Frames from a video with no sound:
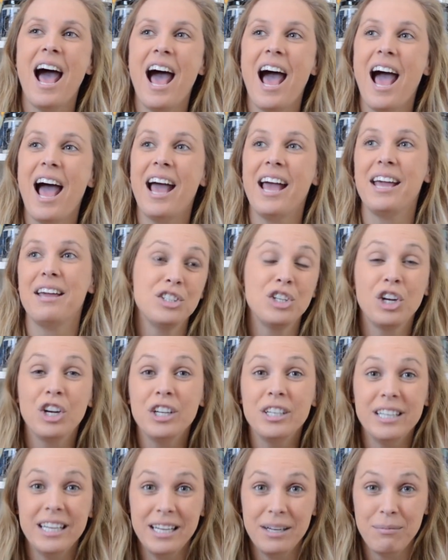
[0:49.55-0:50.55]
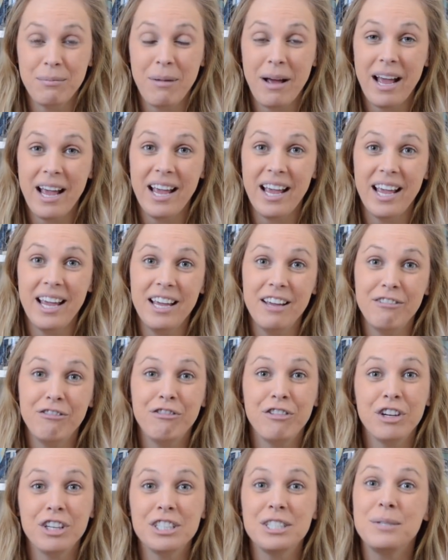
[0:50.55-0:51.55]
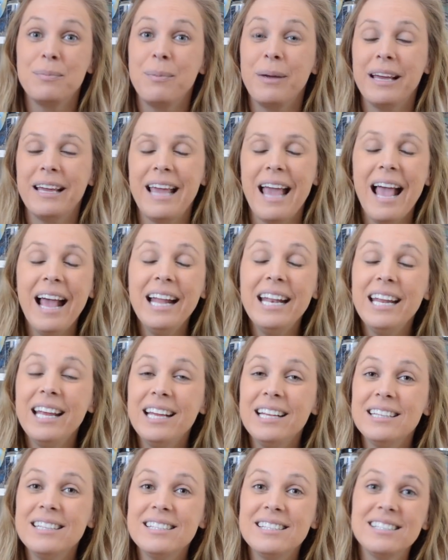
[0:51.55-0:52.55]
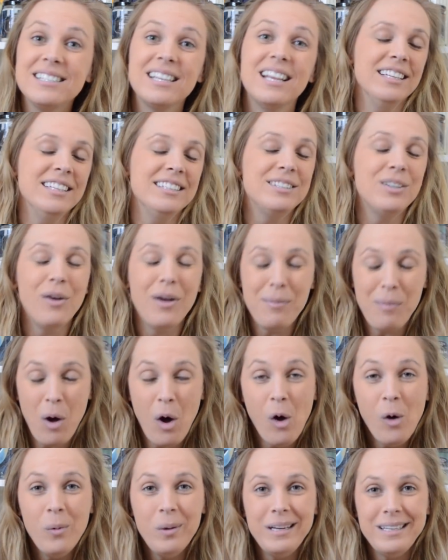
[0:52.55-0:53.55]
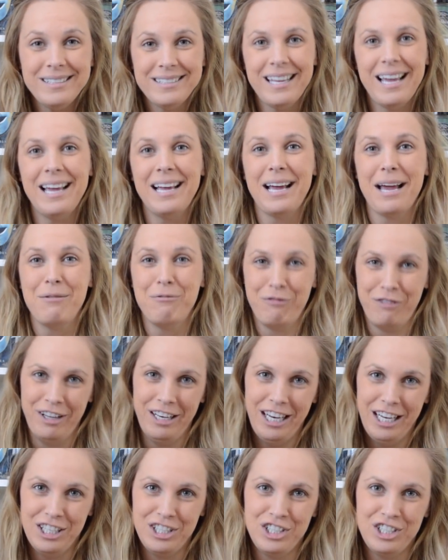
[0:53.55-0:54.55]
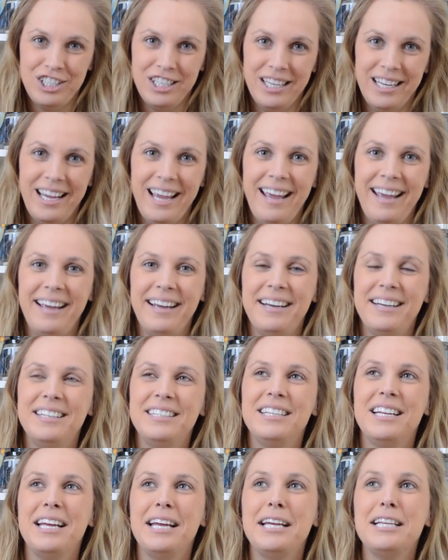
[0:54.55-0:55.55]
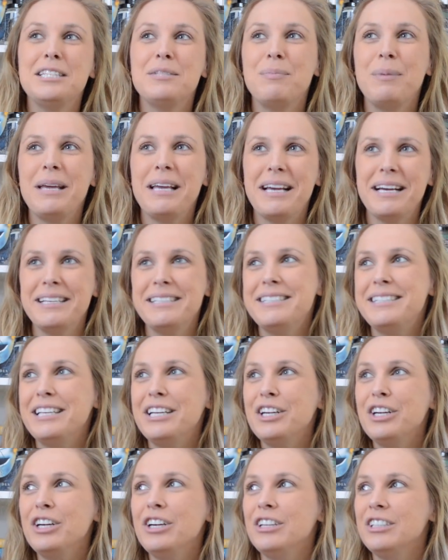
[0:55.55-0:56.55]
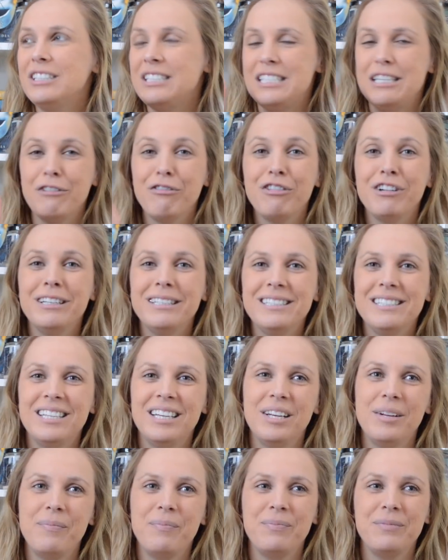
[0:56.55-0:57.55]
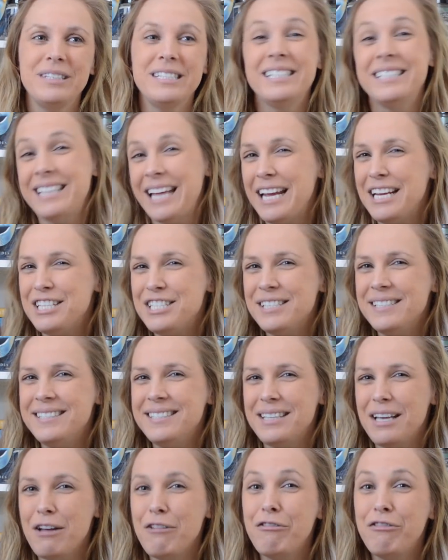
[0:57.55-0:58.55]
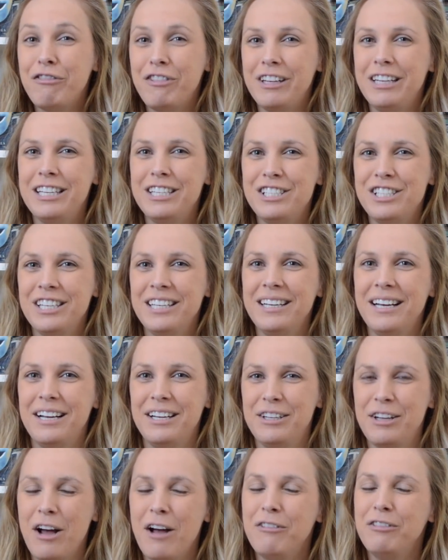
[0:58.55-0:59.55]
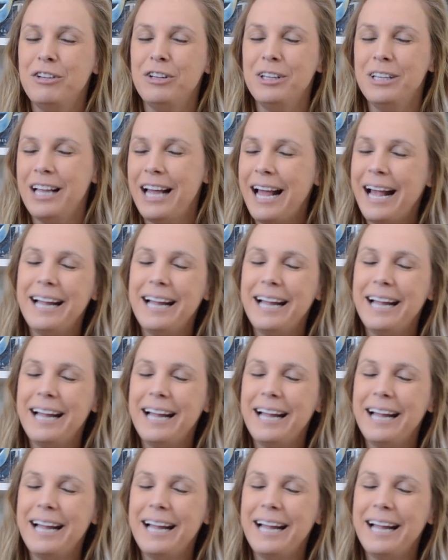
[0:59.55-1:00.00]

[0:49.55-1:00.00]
I turned in my first big edits. So I'm always saying I'm finished, and it's because there are different stages of finishing a novel.